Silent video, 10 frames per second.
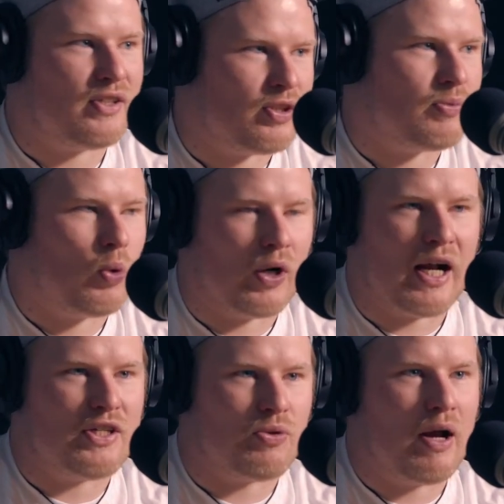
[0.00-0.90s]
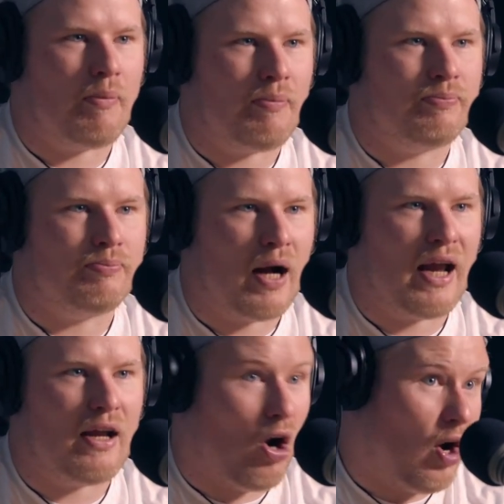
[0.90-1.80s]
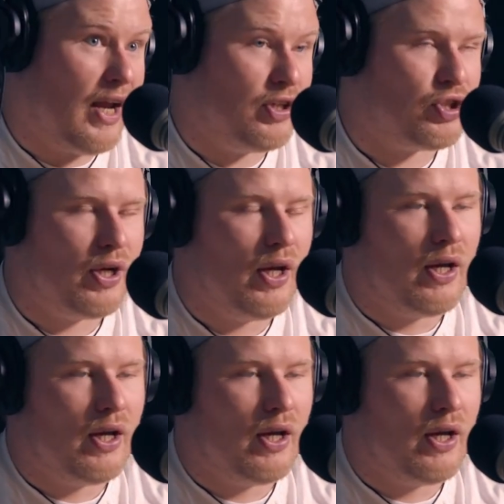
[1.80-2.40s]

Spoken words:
because it's more guys around our age